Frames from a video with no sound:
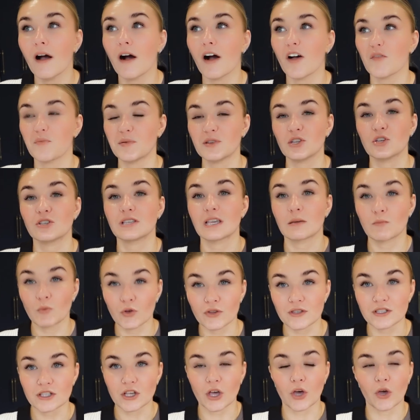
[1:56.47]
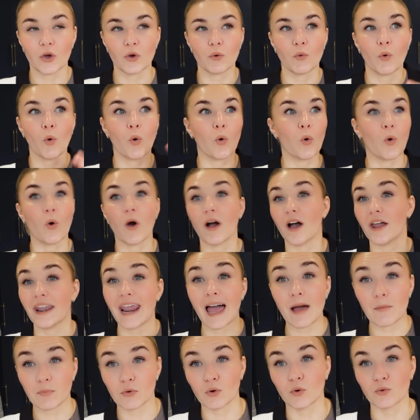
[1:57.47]
I've been using Monzo, or an
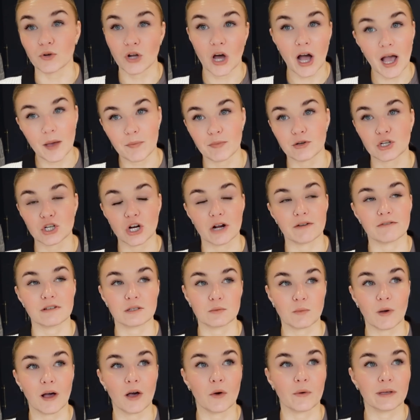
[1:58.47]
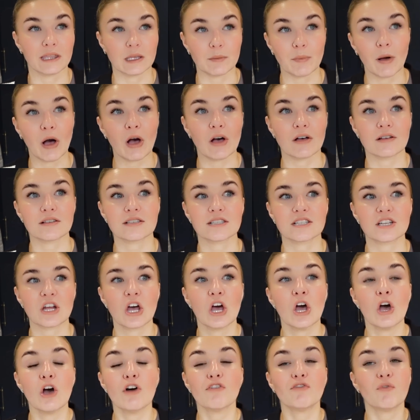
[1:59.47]
app called Hyperjar as well, in the past
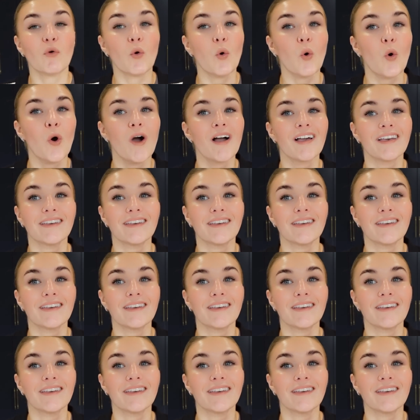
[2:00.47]
for